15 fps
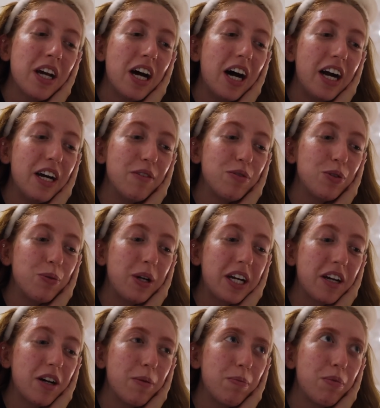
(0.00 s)
I have to wake
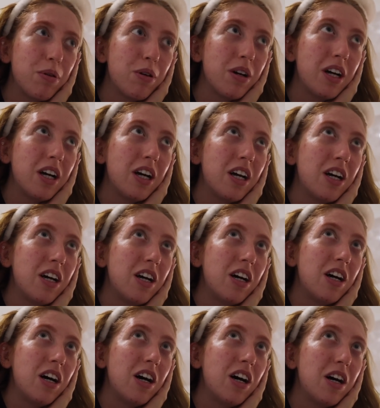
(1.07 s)
up
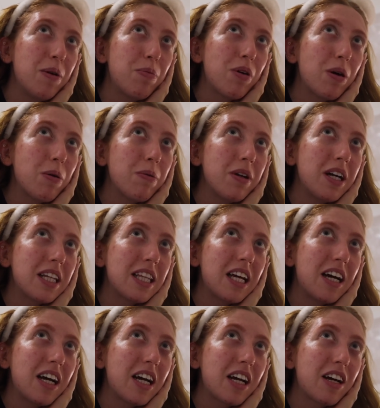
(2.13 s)
probably at
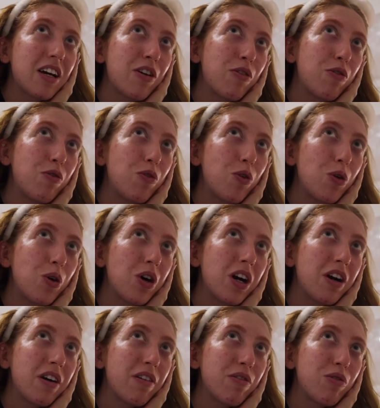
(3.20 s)
like
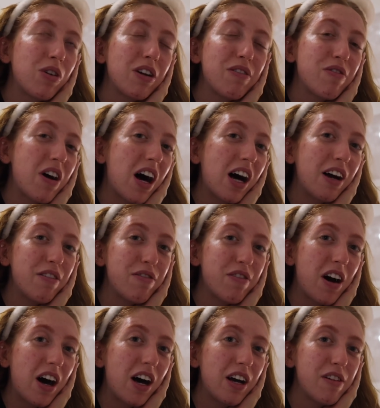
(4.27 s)
4:45,
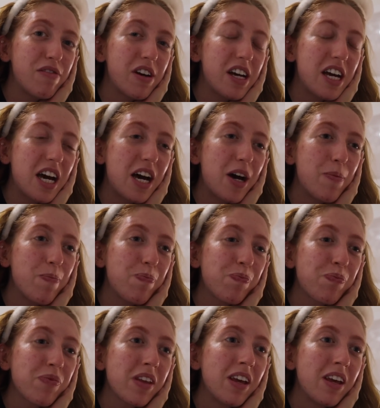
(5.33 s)
5 a.m.
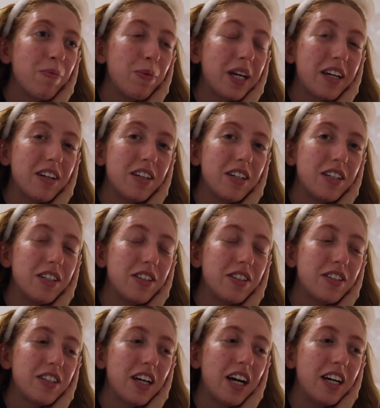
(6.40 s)

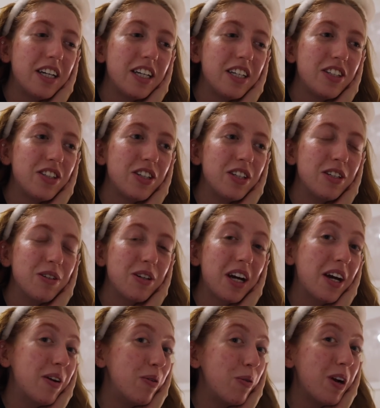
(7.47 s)
because I need to
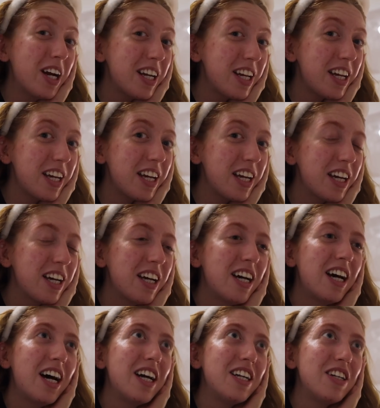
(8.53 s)
get ready.
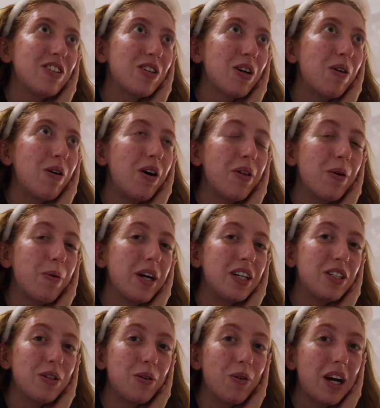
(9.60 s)
I need to go all the way
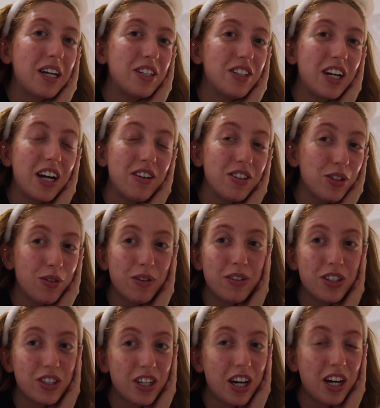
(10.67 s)
to Grand Terrace
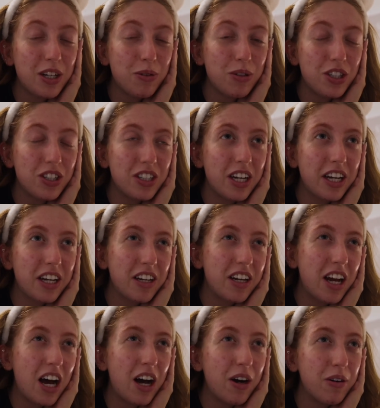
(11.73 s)
Riverside, which is like an
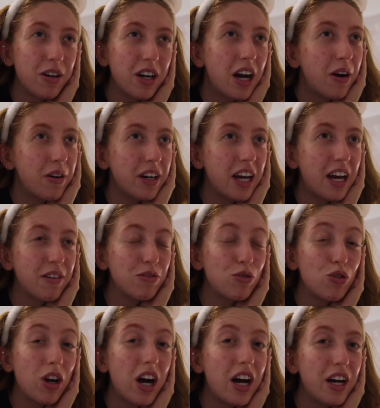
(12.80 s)
hour and a half
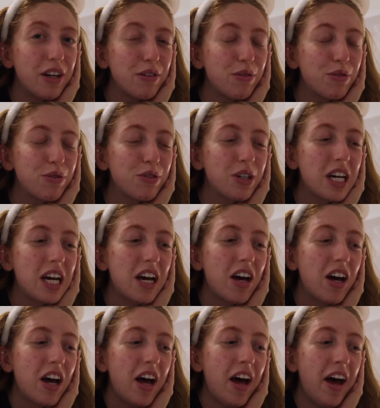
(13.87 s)
drive.
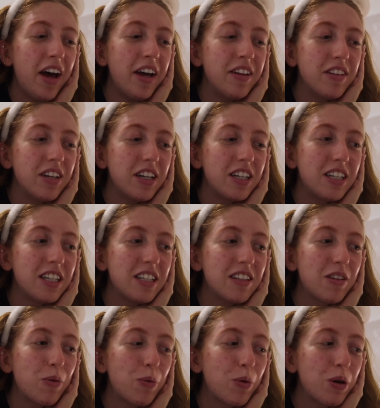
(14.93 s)
And then I need
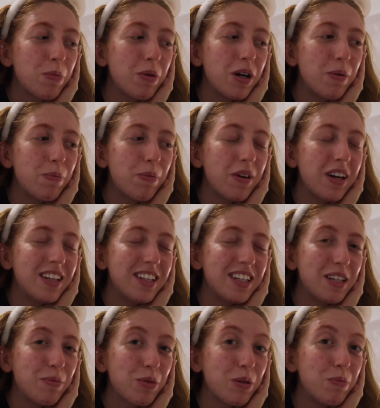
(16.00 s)
the warm-up, and then
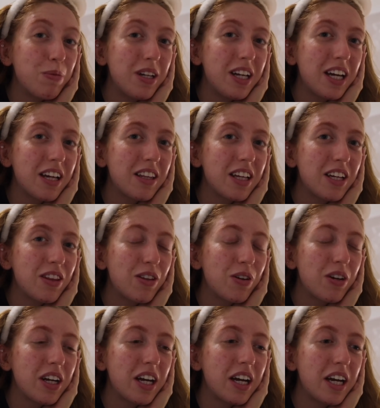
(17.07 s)
I'm competing at
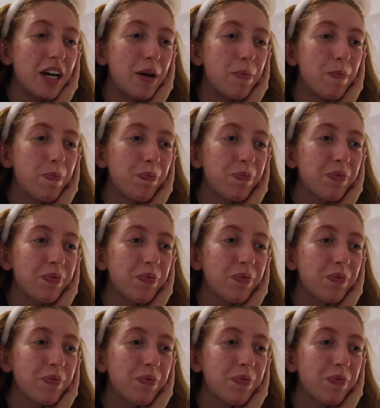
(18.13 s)
8:30 a.m.